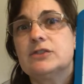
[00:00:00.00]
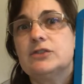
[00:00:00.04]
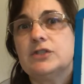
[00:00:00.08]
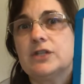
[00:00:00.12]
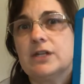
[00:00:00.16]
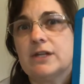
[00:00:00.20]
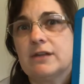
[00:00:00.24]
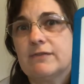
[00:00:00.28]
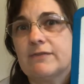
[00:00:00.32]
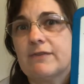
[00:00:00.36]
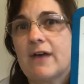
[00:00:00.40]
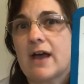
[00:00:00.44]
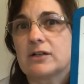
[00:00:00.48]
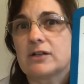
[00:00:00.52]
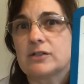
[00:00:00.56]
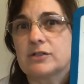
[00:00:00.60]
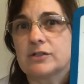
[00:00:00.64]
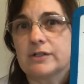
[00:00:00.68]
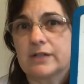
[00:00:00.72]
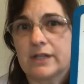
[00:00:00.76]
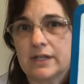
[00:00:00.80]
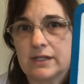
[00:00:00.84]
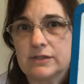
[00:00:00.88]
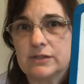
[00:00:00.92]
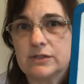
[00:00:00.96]
G
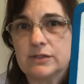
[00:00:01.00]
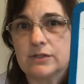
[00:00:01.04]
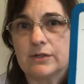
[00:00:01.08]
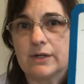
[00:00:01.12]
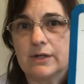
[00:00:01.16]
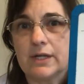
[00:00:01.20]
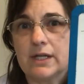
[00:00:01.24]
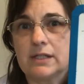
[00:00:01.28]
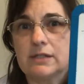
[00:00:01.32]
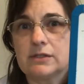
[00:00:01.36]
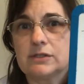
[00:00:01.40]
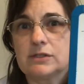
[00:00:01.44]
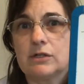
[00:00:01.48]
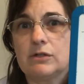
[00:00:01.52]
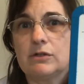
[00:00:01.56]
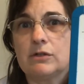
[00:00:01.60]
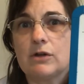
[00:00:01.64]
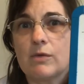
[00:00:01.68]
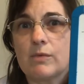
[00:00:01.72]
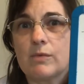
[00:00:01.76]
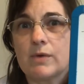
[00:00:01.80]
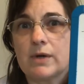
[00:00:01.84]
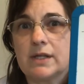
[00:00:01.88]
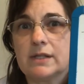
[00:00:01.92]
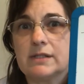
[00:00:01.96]
factored into it. So you
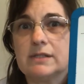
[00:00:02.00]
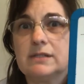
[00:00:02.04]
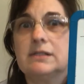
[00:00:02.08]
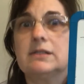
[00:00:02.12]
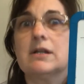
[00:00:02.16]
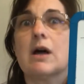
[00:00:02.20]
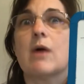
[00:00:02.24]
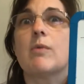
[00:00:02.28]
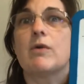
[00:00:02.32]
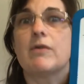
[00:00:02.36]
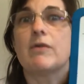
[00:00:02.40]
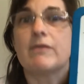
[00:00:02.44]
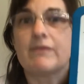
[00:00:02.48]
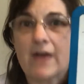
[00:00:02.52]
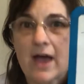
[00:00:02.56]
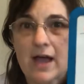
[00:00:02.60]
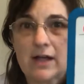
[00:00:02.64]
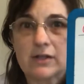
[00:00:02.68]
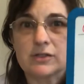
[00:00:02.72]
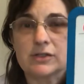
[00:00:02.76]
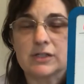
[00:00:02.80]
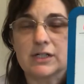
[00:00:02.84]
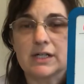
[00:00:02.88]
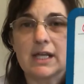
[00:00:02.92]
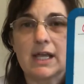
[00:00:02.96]
don't want to double
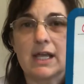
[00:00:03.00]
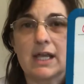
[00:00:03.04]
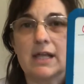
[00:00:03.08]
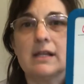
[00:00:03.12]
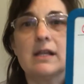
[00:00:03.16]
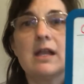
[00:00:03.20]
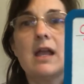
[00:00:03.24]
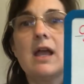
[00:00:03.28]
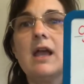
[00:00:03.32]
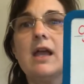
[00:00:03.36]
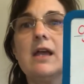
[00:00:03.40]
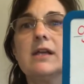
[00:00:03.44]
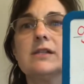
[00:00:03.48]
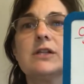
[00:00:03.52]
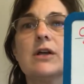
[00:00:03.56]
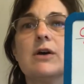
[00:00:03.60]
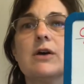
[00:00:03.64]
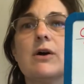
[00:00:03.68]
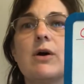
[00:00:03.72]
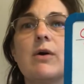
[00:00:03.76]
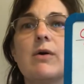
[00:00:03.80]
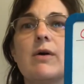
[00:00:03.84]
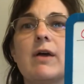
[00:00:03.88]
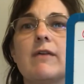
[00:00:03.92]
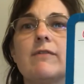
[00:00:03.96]
factor it in.
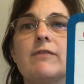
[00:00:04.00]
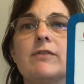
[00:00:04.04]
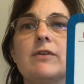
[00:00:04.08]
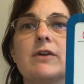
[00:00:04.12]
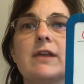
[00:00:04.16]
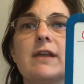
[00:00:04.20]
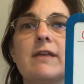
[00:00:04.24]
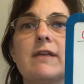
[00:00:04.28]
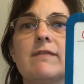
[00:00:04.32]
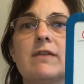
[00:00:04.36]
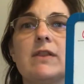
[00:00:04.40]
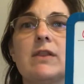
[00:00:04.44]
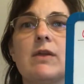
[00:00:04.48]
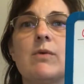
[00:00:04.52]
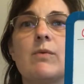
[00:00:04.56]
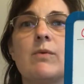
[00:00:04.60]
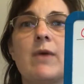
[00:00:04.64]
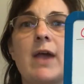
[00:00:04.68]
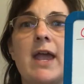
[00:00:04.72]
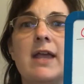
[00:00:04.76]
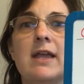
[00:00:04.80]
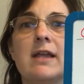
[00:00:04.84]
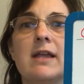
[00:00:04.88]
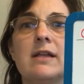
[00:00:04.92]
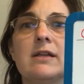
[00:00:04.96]
So if you're given the
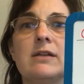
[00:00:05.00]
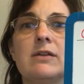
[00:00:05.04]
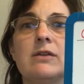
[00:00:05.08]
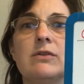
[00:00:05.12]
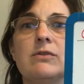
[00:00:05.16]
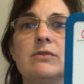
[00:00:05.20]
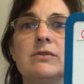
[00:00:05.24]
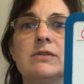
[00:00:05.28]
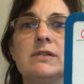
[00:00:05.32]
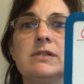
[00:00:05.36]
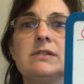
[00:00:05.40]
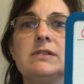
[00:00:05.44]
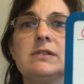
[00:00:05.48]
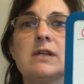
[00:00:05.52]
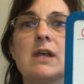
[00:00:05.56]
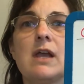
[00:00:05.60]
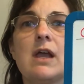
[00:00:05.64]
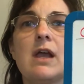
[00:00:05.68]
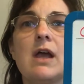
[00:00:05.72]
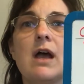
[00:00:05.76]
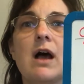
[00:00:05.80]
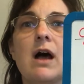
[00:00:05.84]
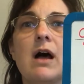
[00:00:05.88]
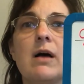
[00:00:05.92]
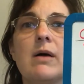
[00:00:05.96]
weight in newtons,
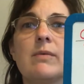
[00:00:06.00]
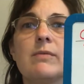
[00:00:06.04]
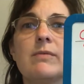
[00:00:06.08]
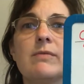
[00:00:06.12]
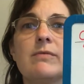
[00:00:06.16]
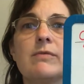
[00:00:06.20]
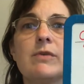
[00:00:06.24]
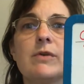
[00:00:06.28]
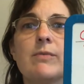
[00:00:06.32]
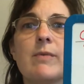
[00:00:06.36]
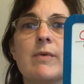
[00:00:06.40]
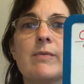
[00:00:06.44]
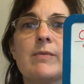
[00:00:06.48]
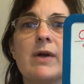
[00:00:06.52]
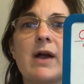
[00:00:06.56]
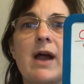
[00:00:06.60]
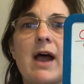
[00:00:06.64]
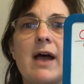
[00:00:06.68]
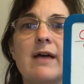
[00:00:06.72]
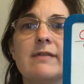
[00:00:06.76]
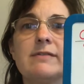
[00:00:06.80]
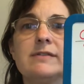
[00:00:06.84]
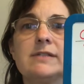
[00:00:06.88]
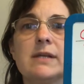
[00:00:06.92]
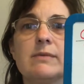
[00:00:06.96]
remember
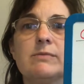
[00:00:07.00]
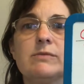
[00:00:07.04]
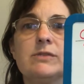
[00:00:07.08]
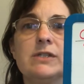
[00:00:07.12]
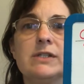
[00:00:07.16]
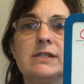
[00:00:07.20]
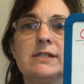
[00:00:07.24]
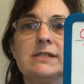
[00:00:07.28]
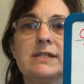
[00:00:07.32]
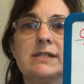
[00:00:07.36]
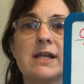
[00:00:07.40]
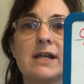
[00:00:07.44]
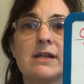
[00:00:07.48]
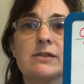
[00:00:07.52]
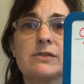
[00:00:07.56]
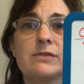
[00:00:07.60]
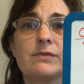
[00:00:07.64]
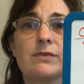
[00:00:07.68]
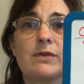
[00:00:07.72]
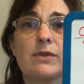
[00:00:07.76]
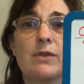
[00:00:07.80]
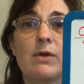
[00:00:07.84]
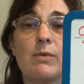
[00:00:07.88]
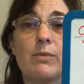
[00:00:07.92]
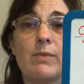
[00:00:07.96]
F sub G stands
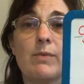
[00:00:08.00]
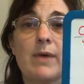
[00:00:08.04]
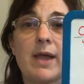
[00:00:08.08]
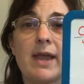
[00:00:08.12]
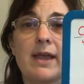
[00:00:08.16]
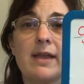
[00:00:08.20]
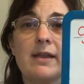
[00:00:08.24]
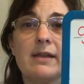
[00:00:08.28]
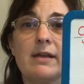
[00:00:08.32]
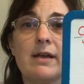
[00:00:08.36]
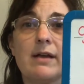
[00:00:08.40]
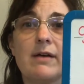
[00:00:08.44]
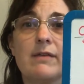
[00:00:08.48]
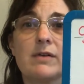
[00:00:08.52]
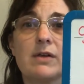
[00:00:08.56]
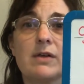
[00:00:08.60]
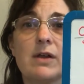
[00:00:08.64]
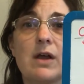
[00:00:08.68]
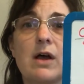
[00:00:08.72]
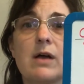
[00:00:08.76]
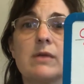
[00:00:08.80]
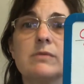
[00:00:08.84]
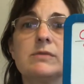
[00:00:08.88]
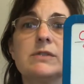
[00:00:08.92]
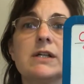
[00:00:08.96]
for the weight of an
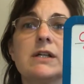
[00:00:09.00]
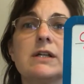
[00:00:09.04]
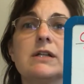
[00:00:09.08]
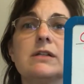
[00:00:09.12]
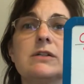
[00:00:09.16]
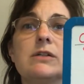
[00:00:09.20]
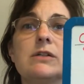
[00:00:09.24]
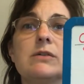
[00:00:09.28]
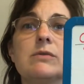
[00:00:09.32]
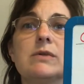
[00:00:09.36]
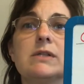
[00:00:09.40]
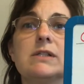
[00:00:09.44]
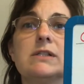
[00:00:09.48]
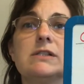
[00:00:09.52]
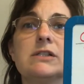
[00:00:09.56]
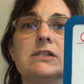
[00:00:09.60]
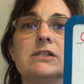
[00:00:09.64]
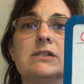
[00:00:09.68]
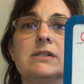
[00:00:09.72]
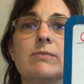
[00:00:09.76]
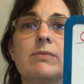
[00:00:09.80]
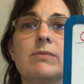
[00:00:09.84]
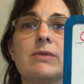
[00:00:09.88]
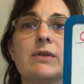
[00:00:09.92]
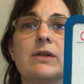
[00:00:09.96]
object. You would just
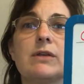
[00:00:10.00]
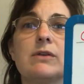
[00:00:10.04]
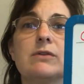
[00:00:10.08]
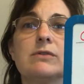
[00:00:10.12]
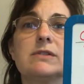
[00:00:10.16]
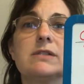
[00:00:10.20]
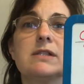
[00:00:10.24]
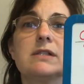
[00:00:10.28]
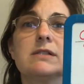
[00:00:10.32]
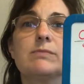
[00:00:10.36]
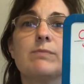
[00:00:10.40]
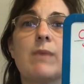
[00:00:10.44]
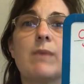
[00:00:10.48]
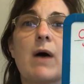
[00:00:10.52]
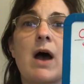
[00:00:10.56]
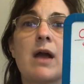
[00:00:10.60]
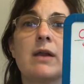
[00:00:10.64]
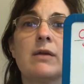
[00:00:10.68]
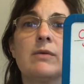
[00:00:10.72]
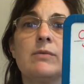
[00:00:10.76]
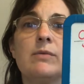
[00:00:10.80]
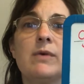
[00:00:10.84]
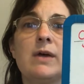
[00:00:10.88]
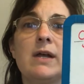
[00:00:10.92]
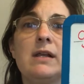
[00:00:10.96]
simply use this
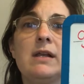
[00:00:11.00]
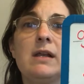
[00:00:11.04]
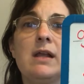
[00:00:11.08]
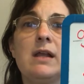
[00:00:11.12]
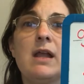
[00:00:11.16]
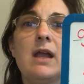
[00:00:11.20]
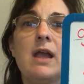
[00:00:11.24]
bottom one.